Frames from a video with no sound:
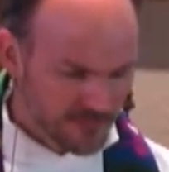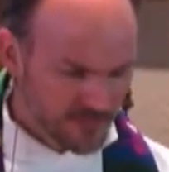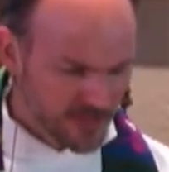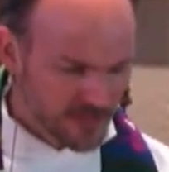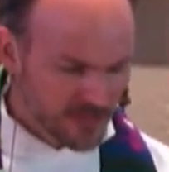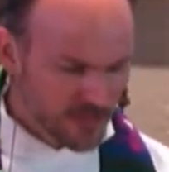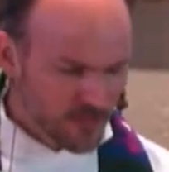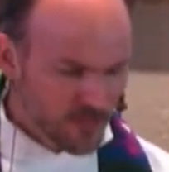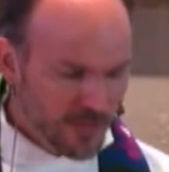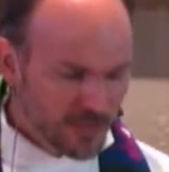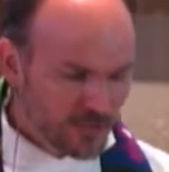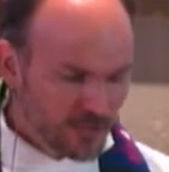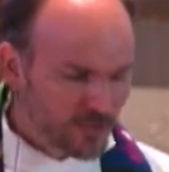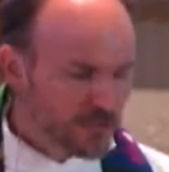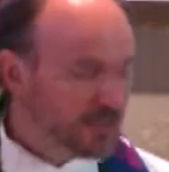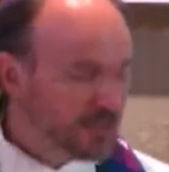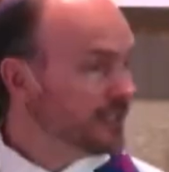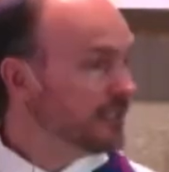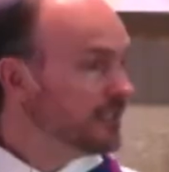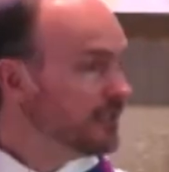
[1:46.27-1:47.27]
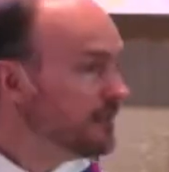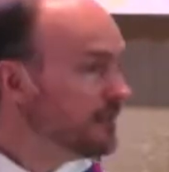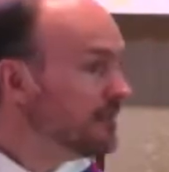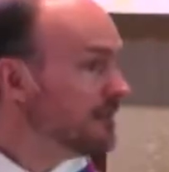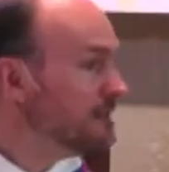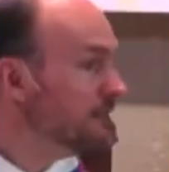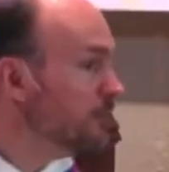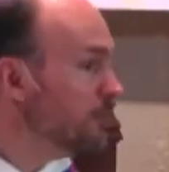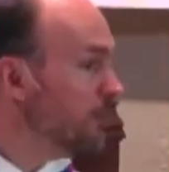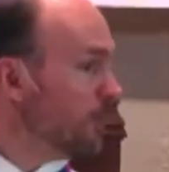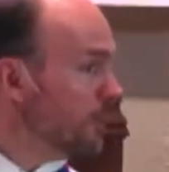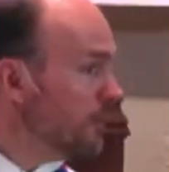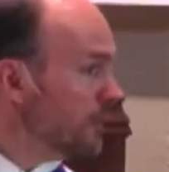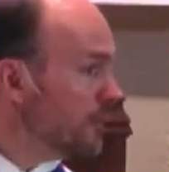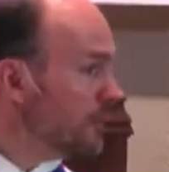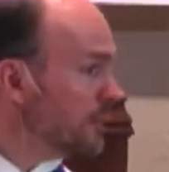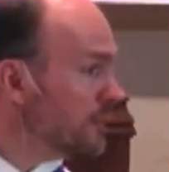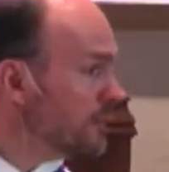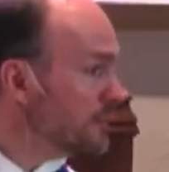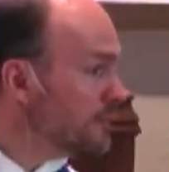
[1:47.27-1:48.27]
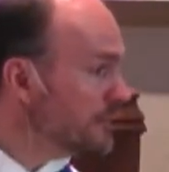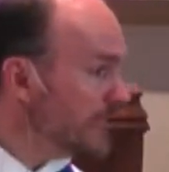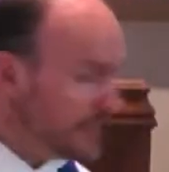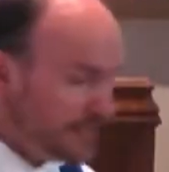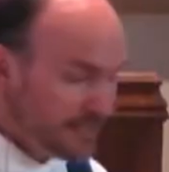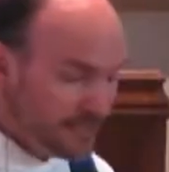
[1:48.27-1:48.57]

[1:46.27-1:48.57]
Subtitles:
"When you hear of wars and